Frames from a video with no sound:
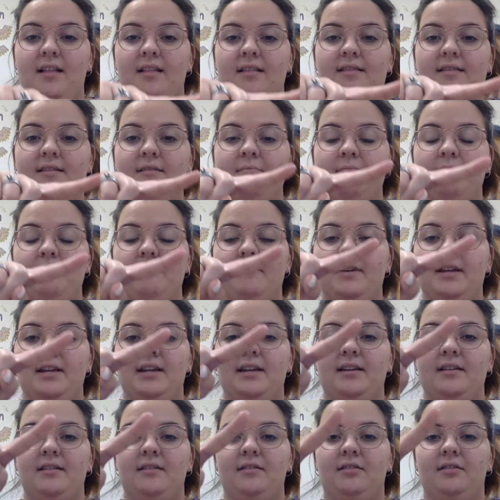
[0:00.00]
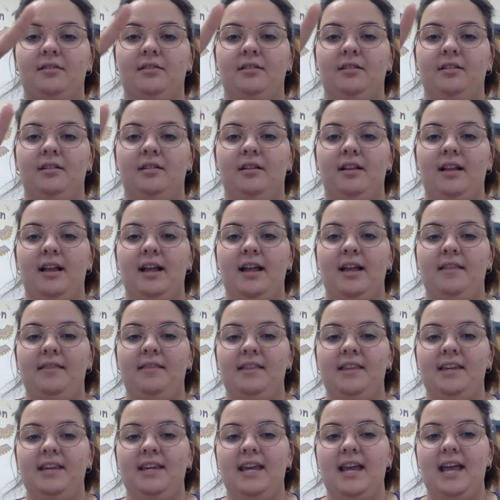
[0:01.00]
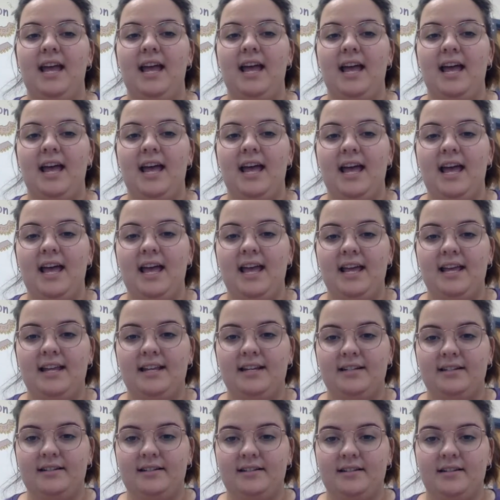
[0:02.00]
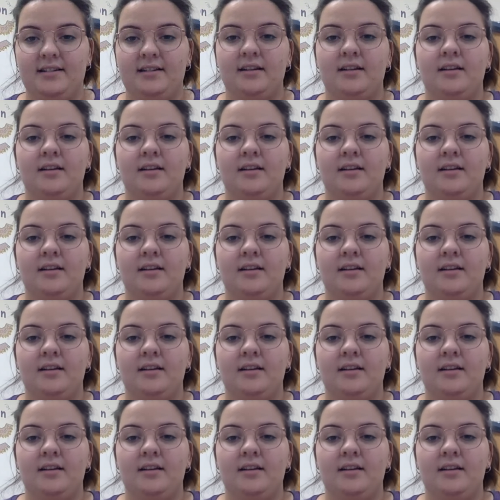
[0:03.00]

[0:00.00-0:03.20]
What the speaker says: the middle, and the end.